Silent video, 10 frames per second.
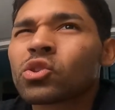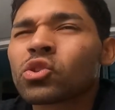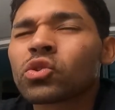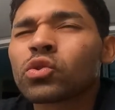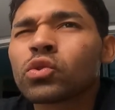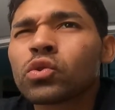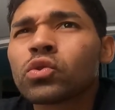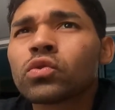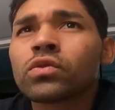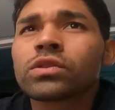
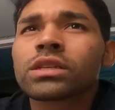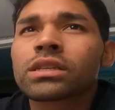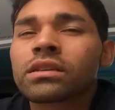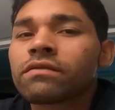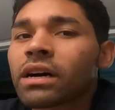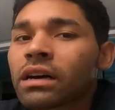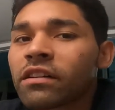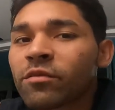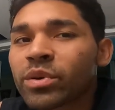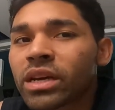
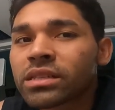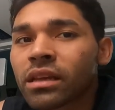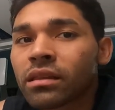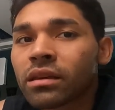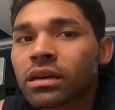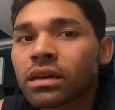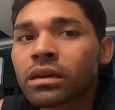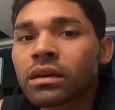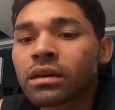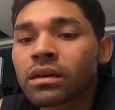265 FPS, I think,
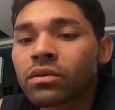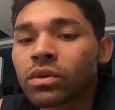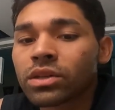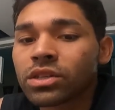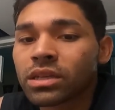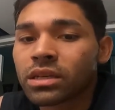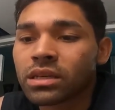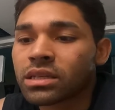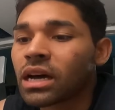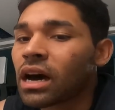which
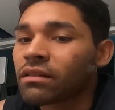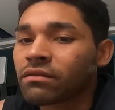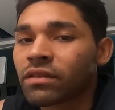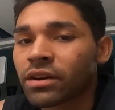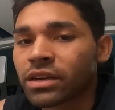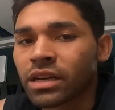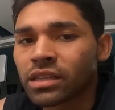is not very good.